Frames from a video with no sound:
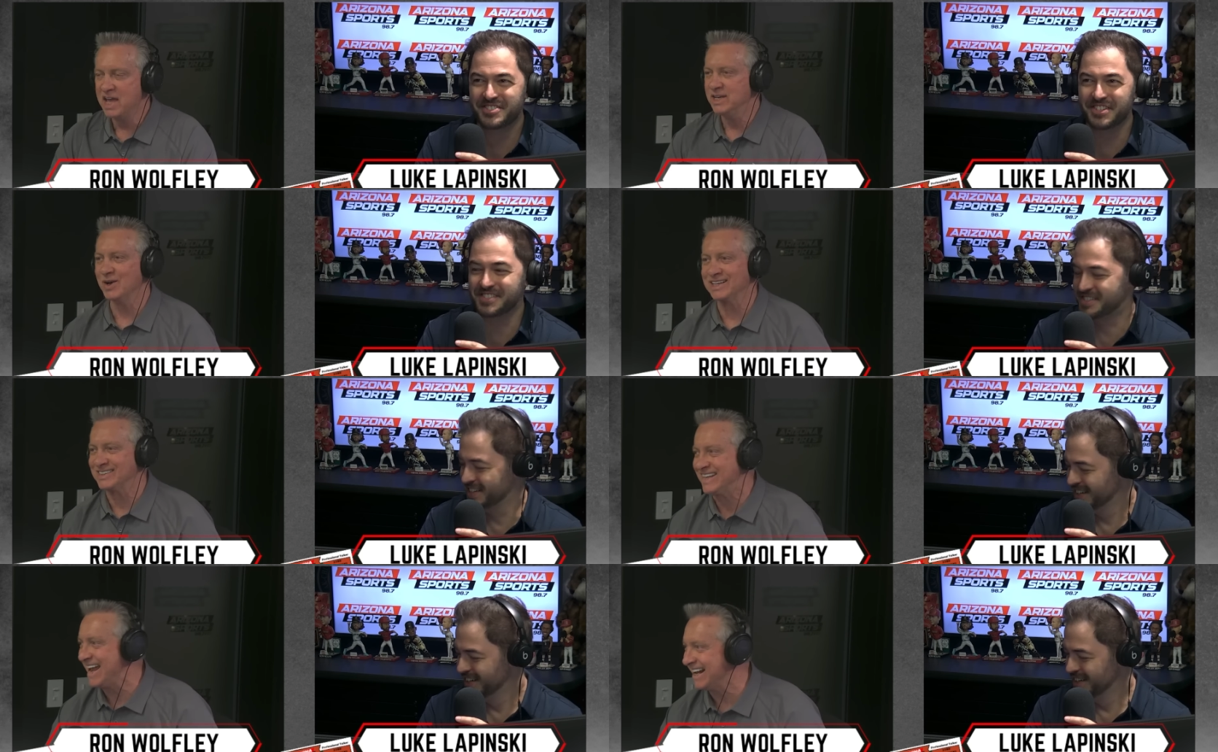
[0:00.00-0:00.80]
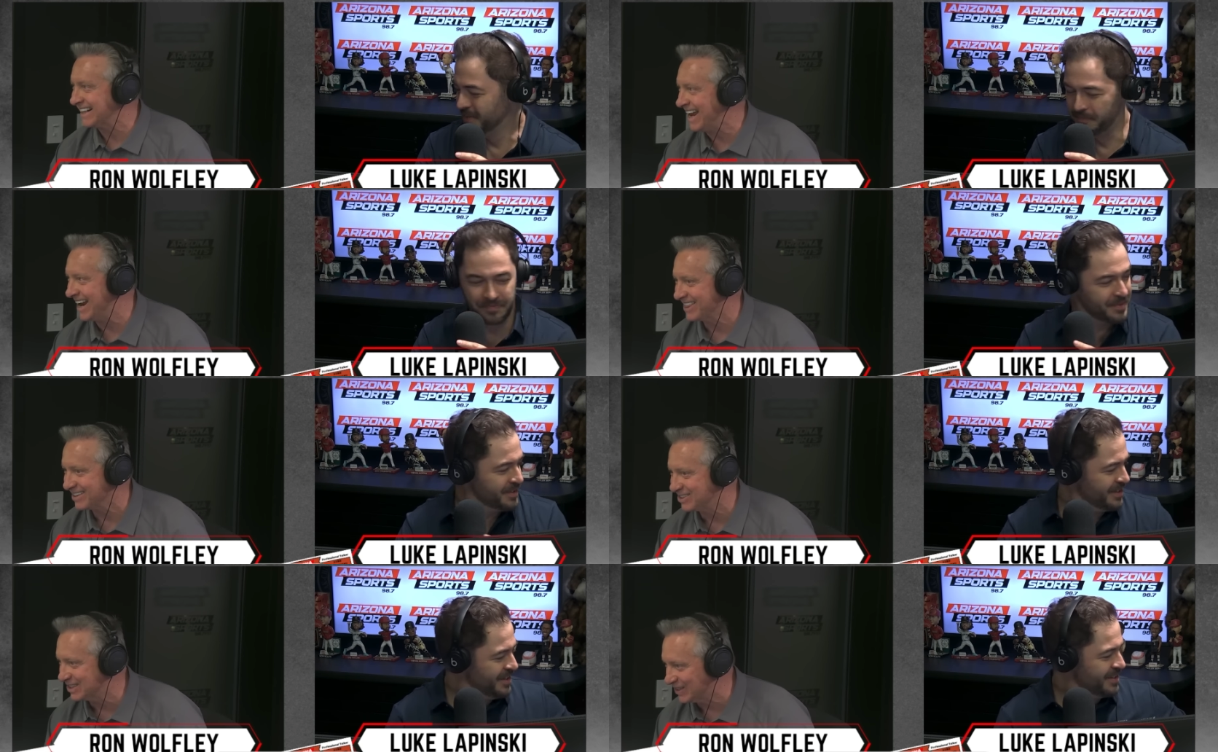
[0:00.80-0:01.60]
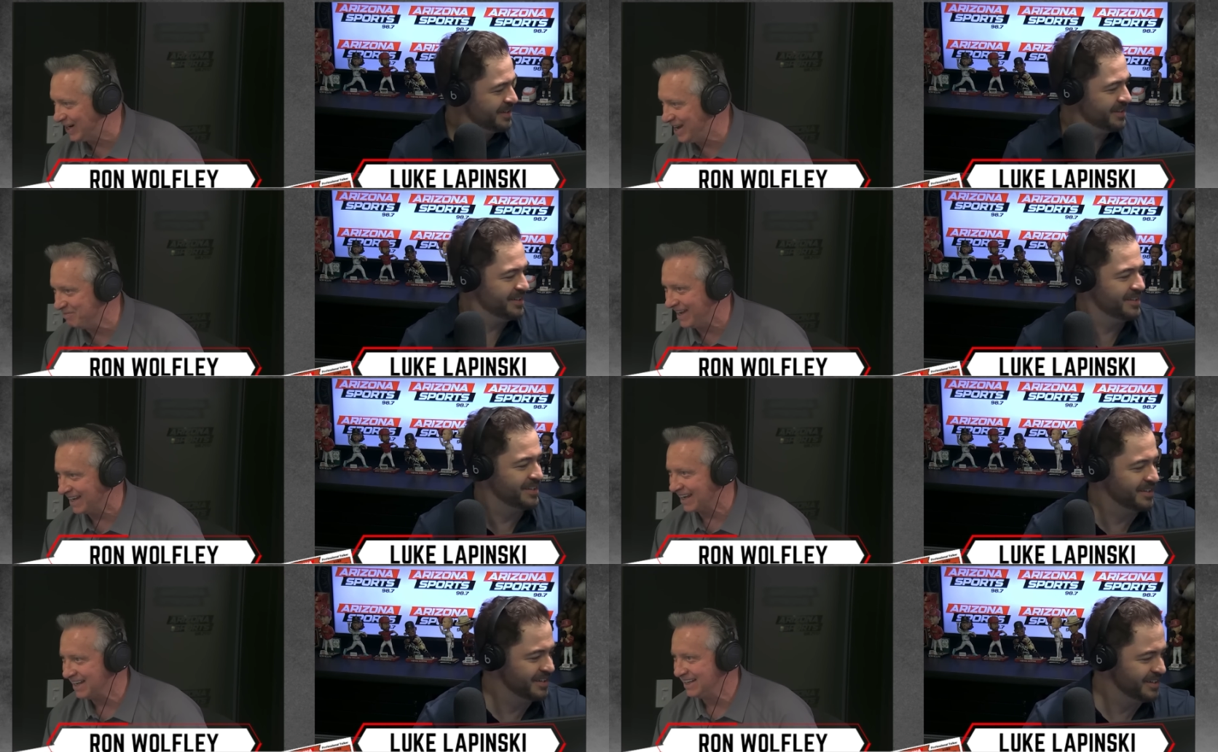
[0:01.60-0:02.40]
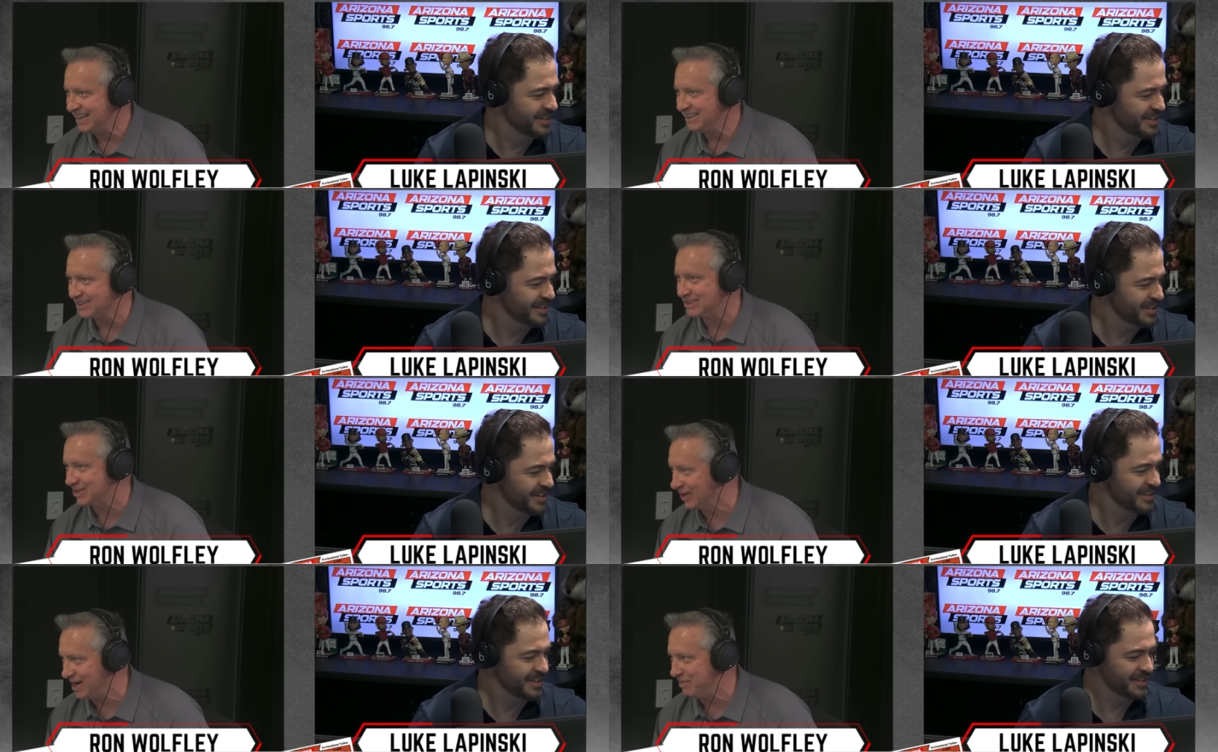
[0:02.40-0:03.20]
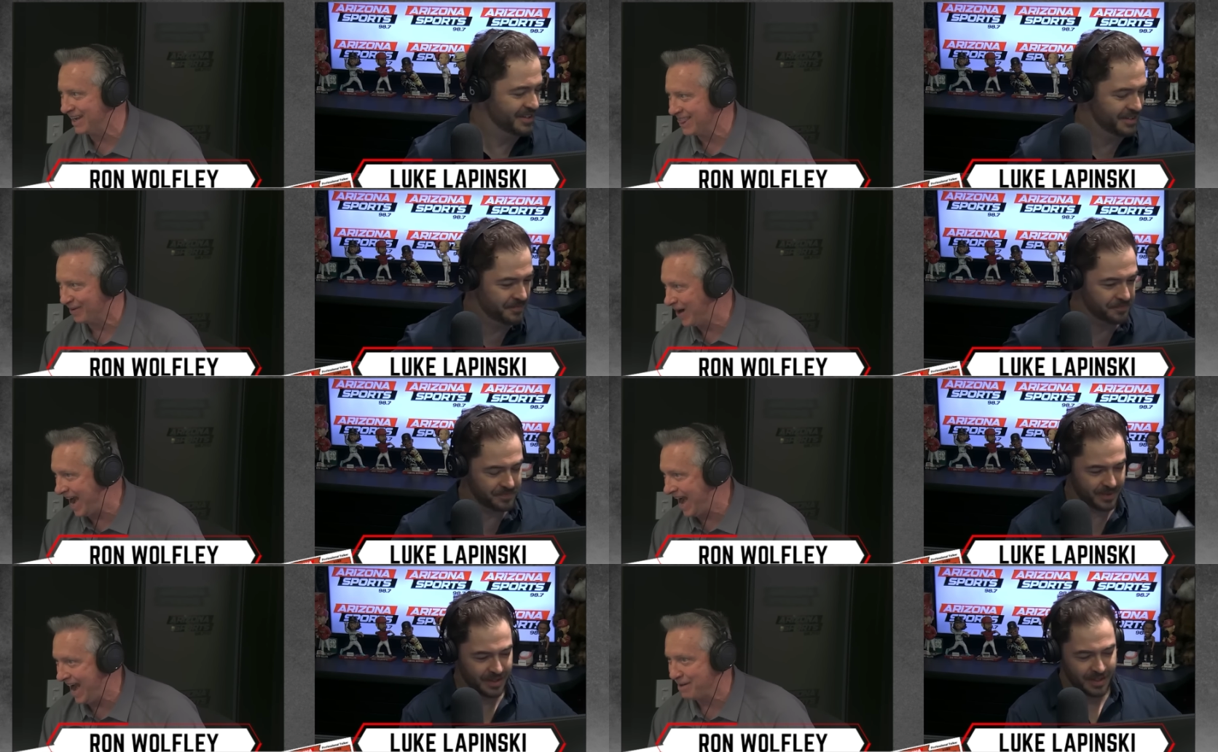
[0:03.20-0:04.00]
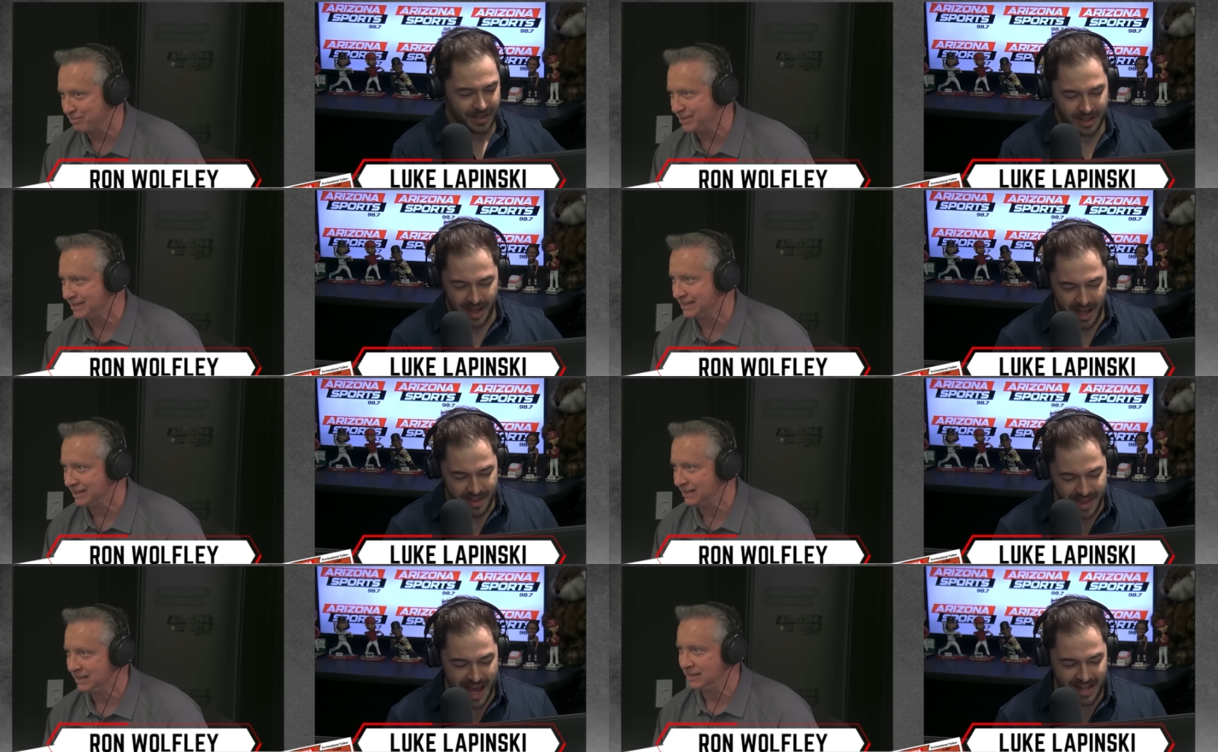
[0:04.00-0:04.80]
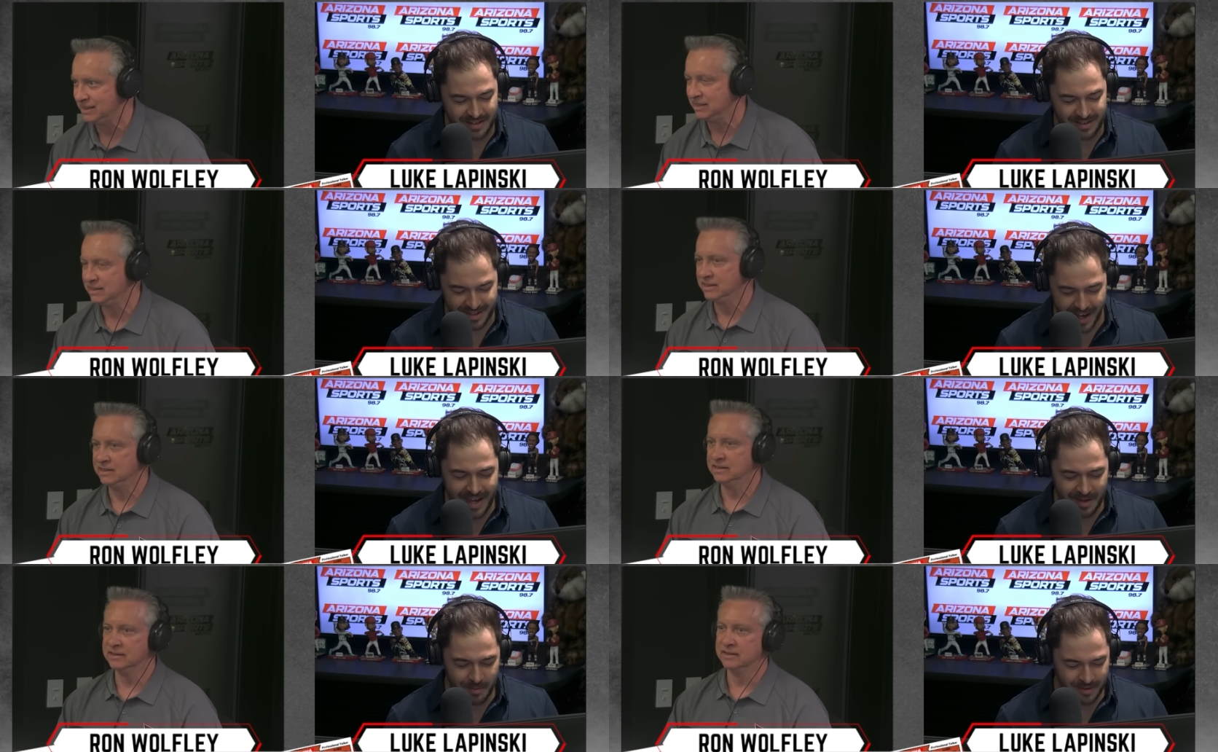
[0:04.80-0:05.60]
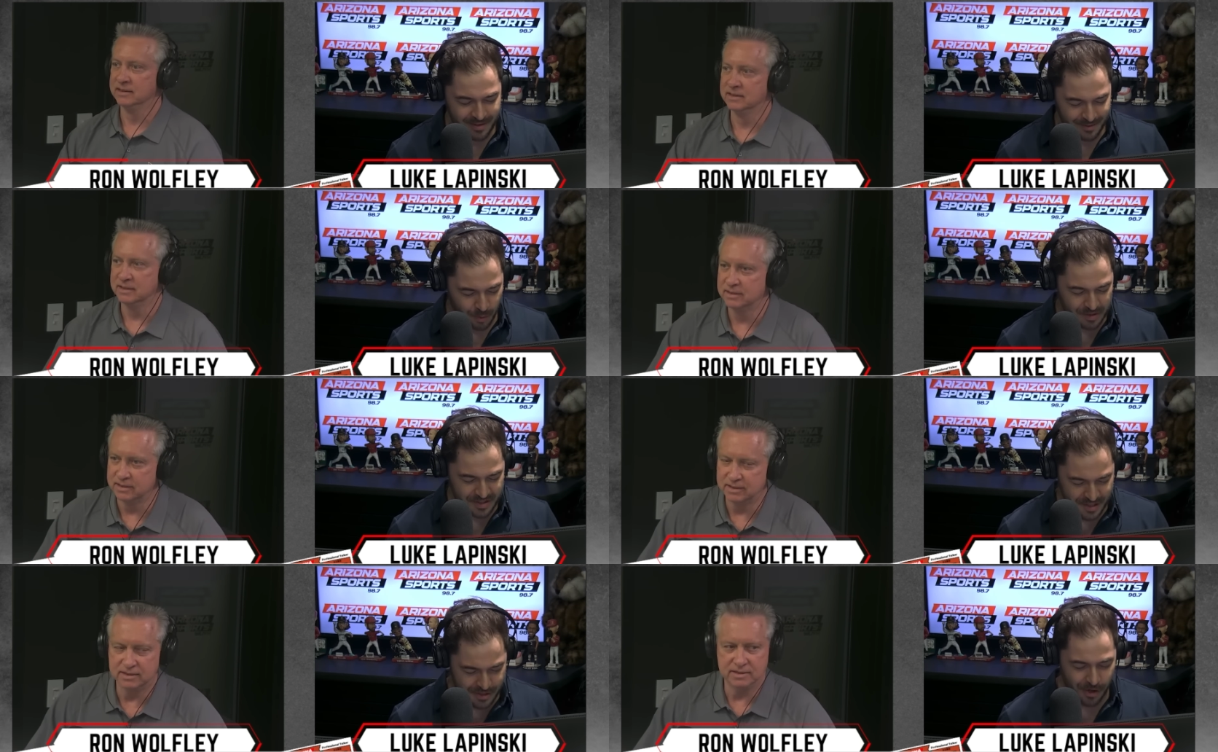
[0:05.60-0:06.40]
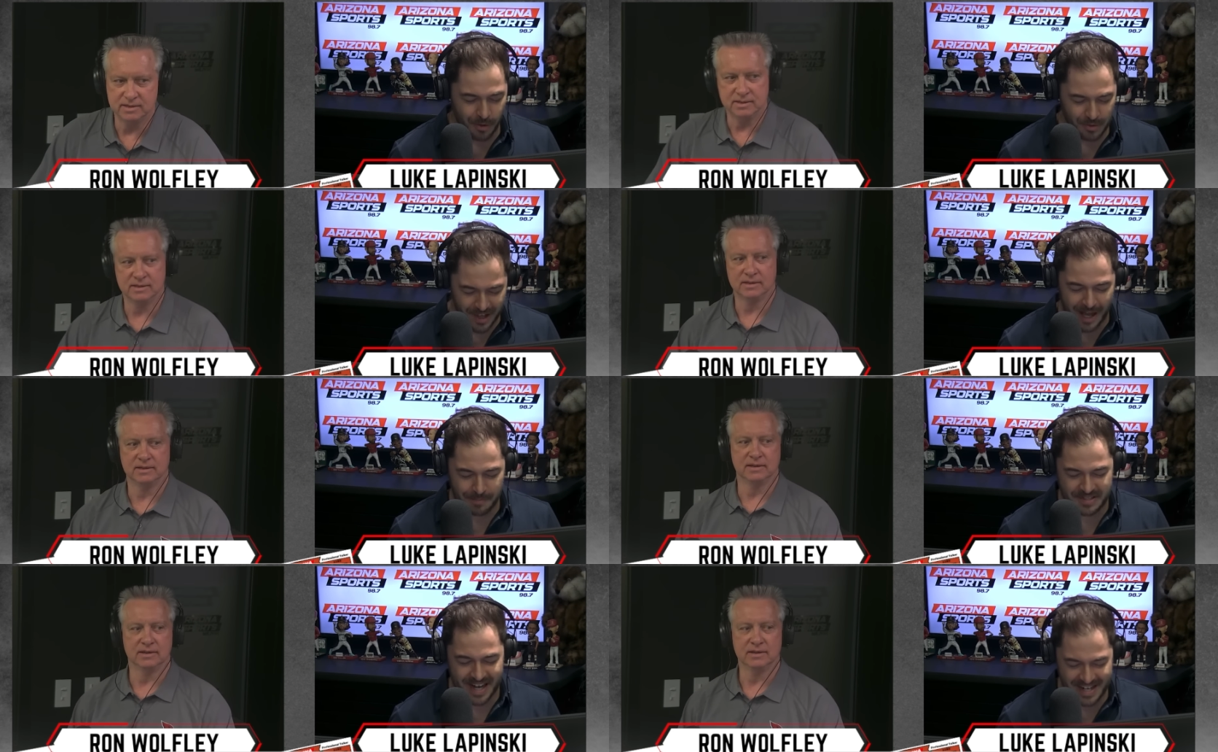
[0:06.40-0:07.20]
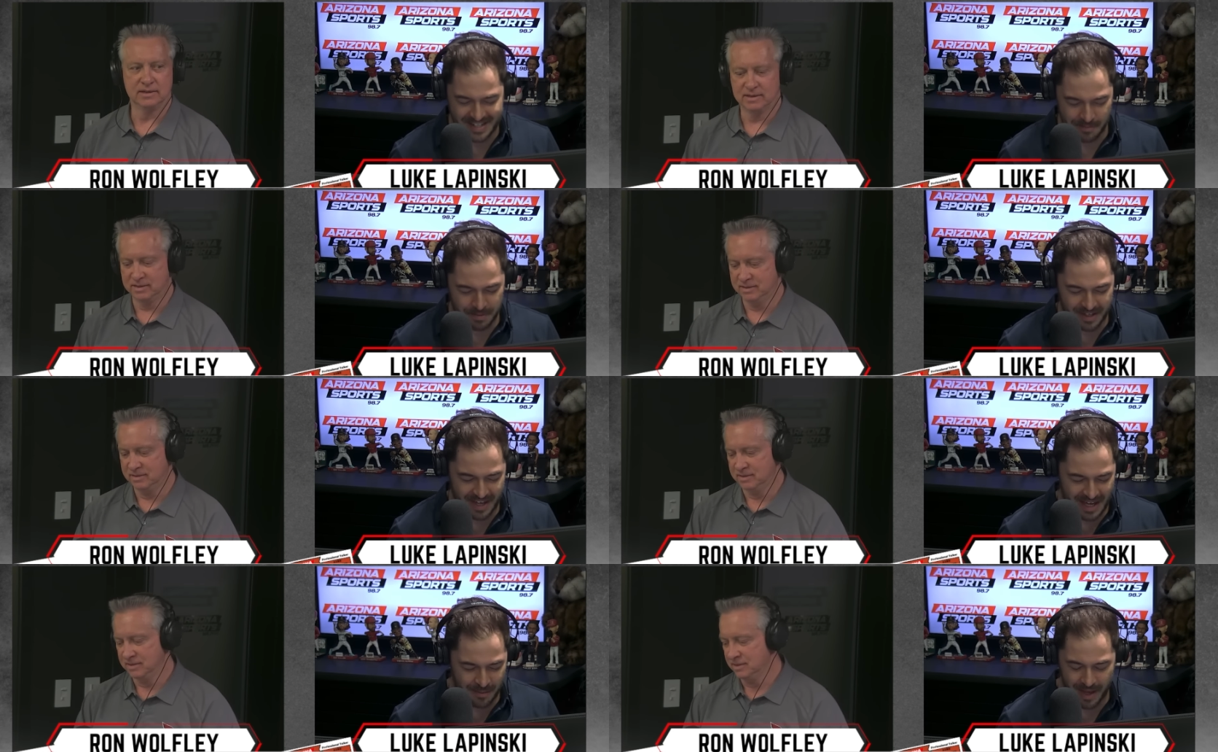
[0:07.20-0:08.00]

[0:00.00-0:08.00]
Speaker 1: You can still hear the screaming
Speaker 2: of the Rams. That game was so lopsided, it became